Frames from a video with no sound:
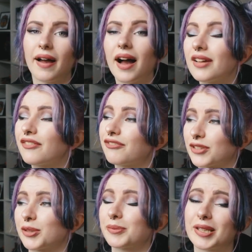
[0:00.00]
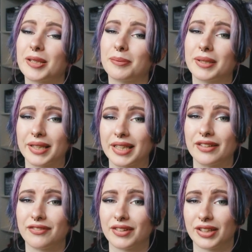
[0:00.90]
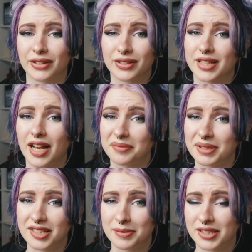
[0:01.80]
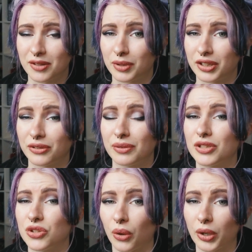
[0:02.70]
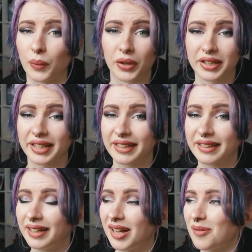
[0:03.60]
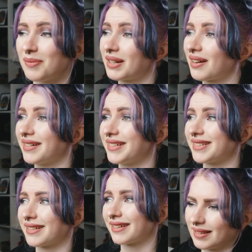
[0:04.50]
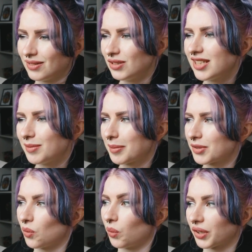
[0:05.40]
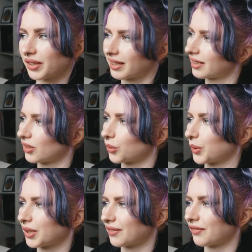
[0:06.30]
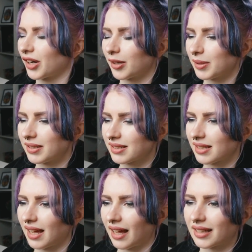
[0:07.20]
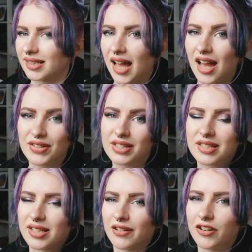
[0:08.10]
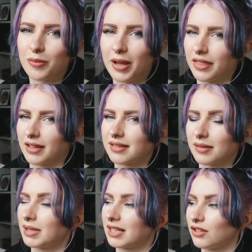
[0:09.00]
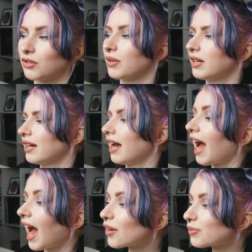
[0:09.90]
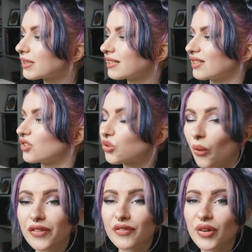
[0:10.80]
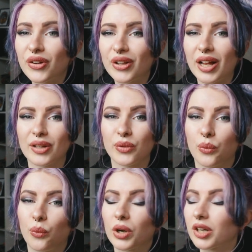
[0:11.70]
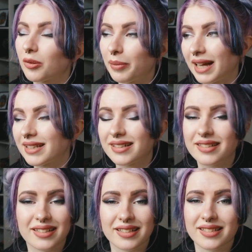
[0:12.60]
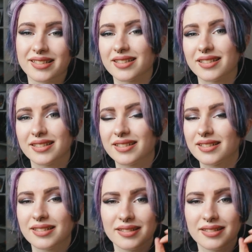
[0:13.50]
I firmly believe that your setup needs to be somewhere you enjoy working, because you need to be able to work in your work environment, and having it surrounded by things that make you happy and joyful and work better is just